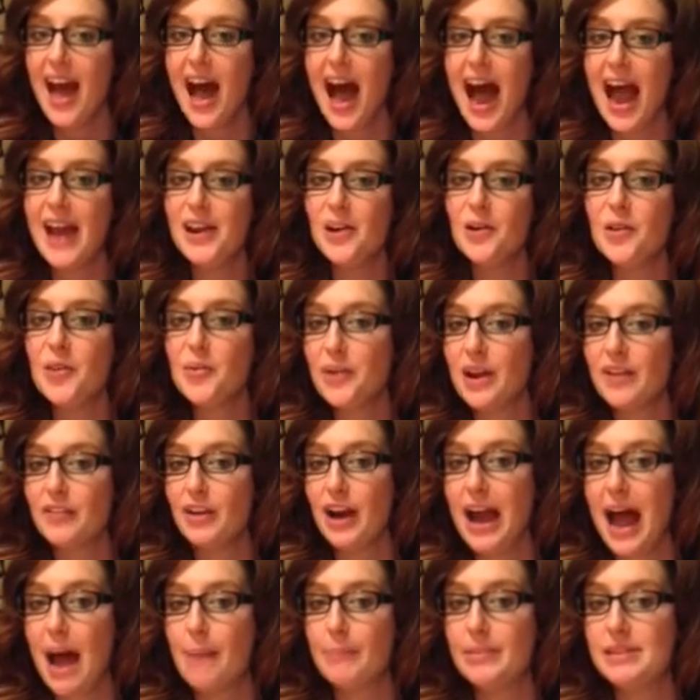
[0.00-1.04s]
I know that
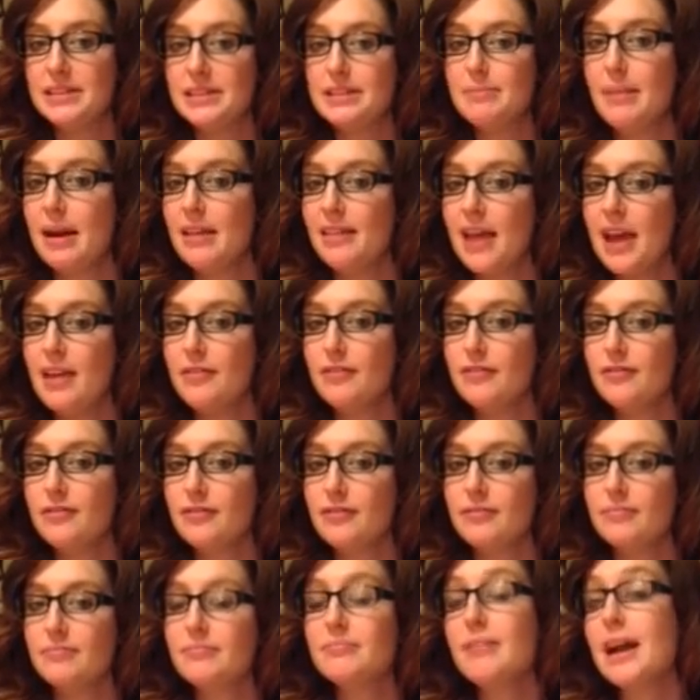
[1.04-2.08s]
whatever happens in my life,
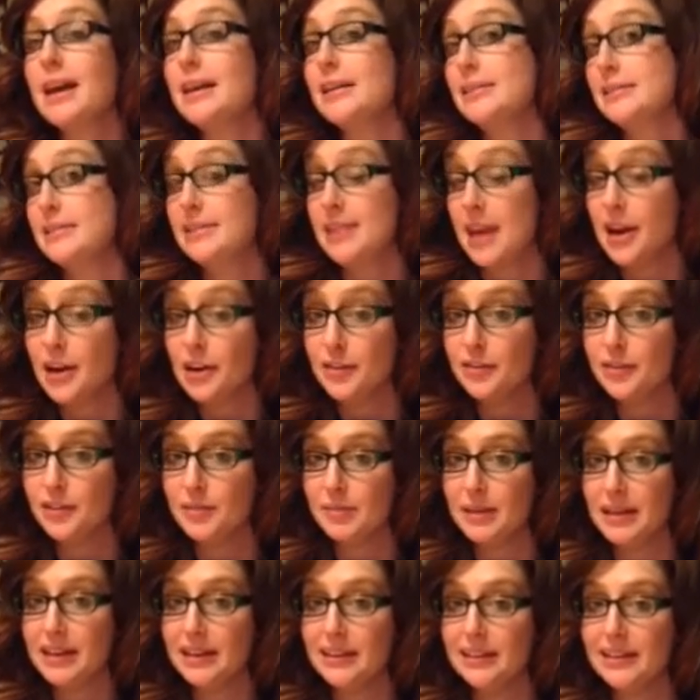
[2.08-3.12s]
Mike is there for
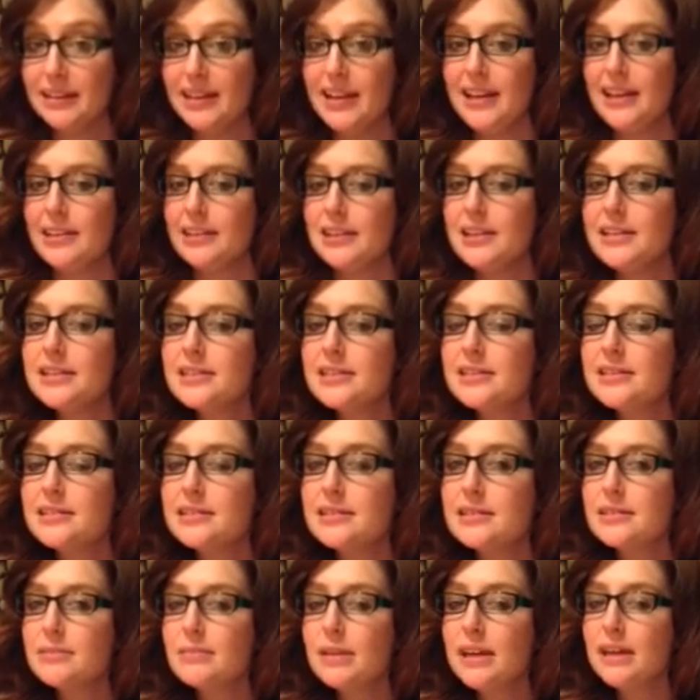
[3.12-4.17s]
me. He
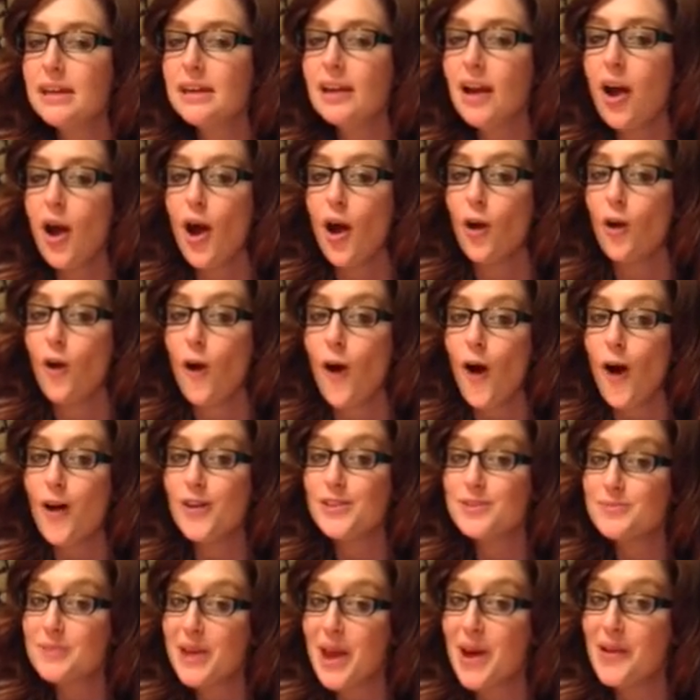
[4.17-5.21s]
listens to me,
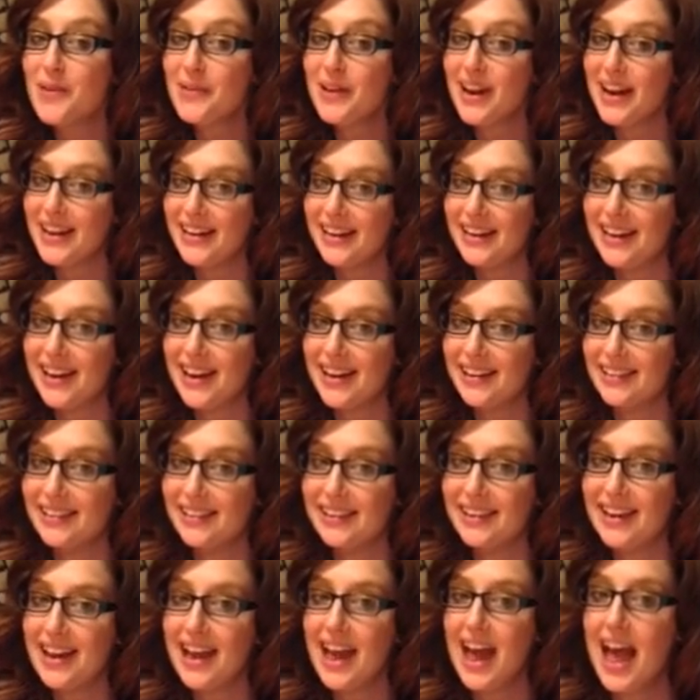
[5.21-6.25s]
calls me out when I need it,
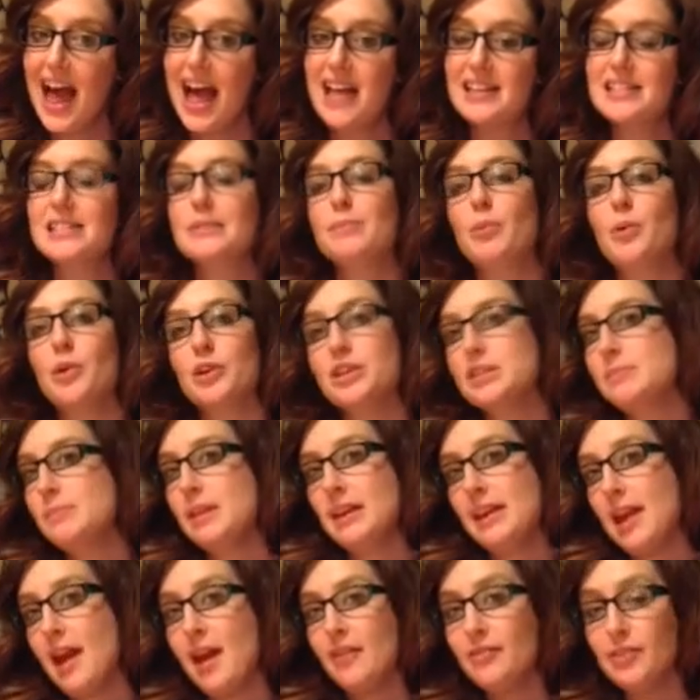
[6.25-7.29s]
and supports
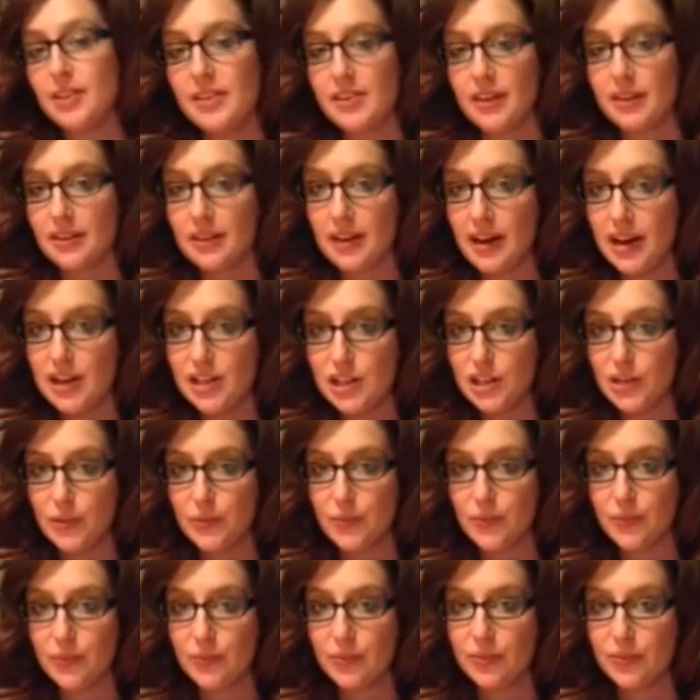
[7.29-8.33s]
me in everything that I do.